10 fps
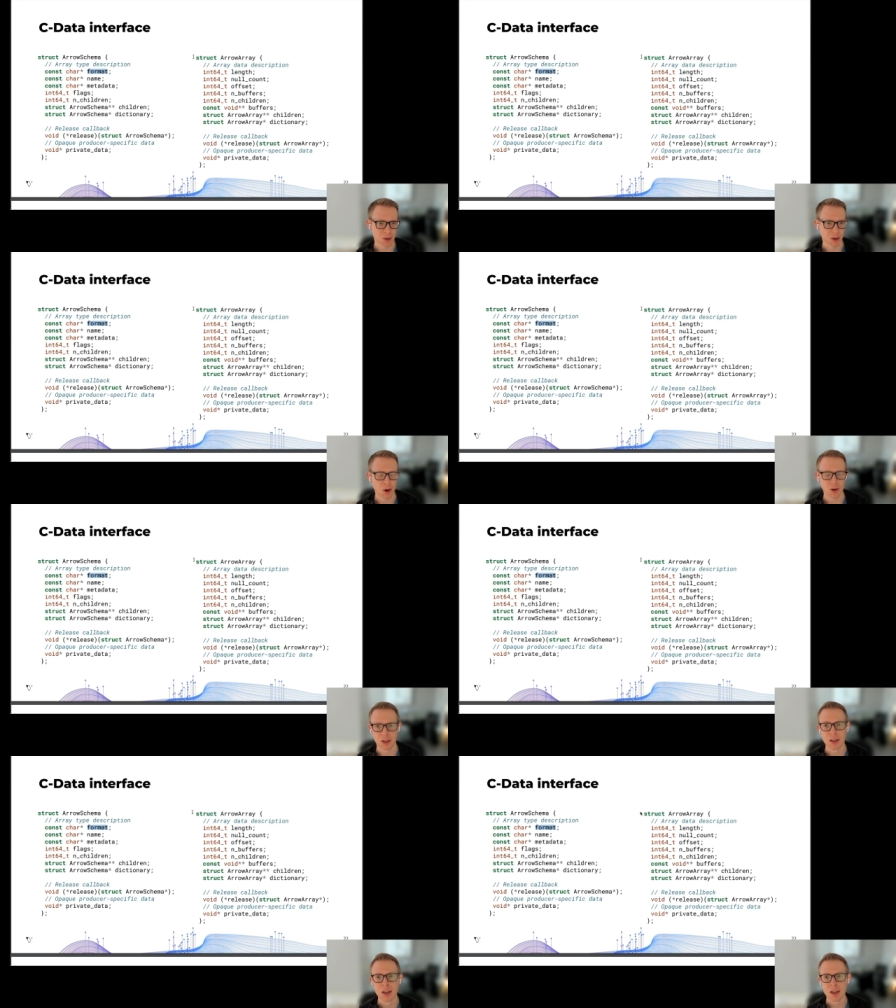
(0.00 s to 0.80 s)
are
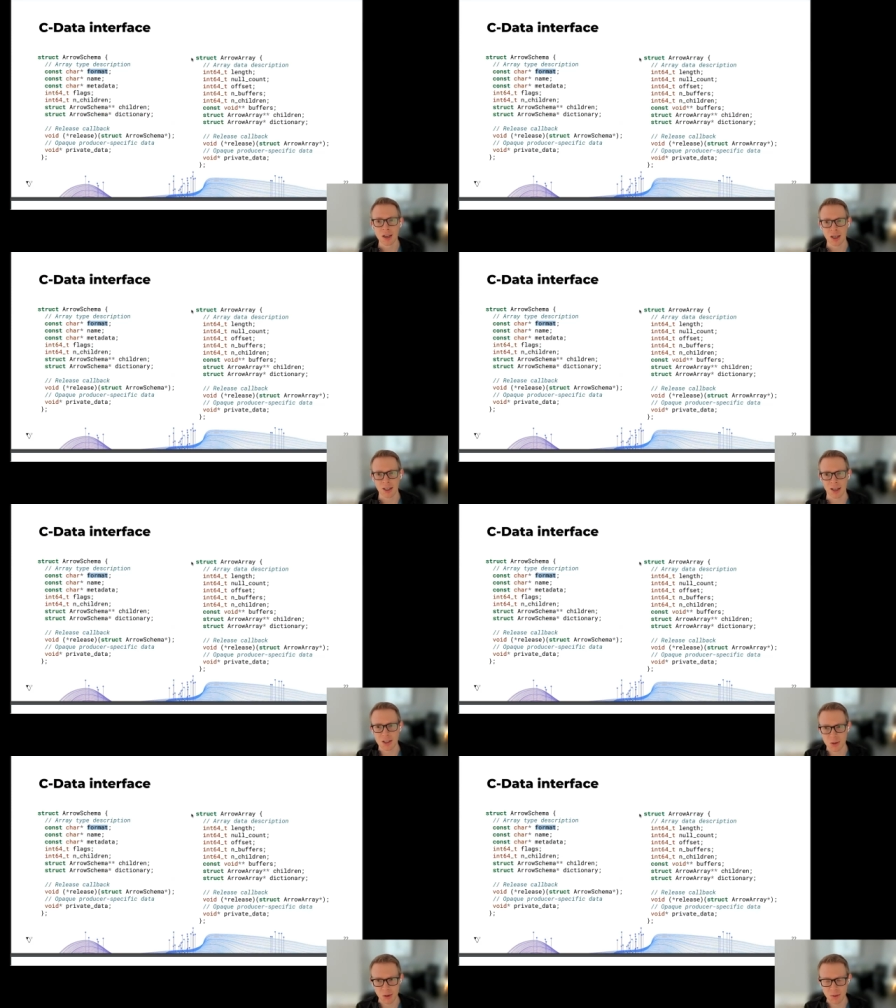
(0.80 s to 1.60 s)
encoded and
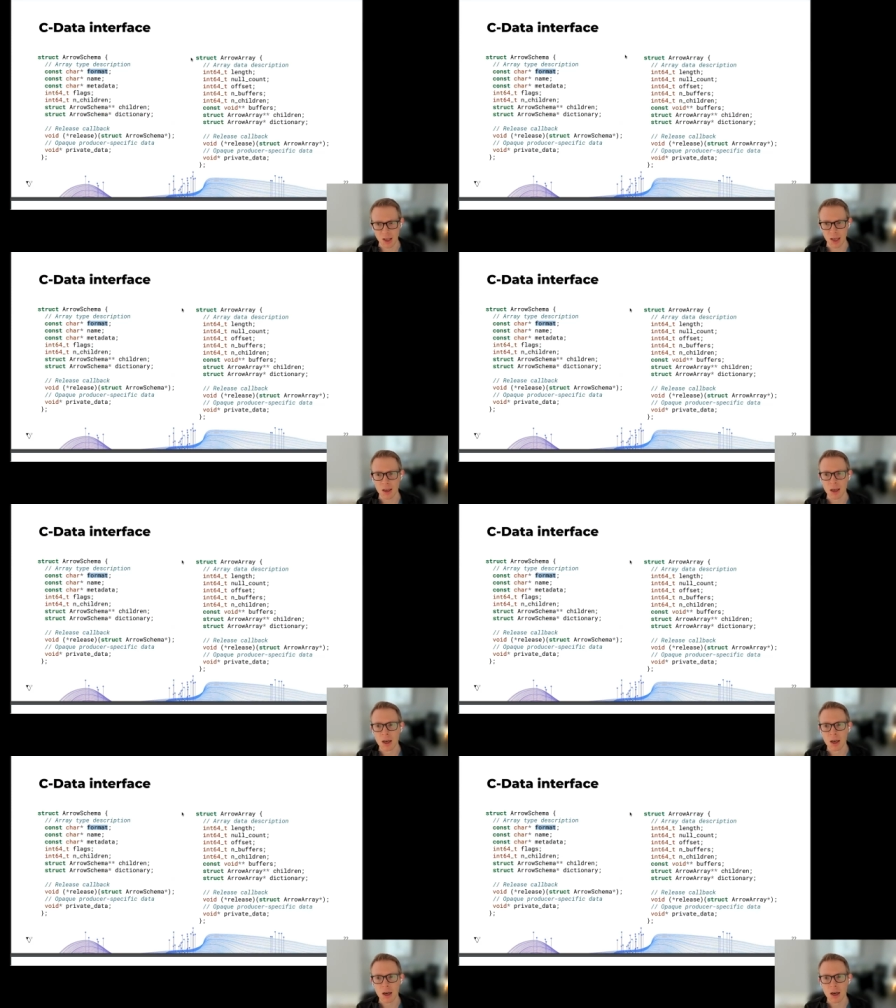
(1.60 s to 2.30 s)
that sort of thing.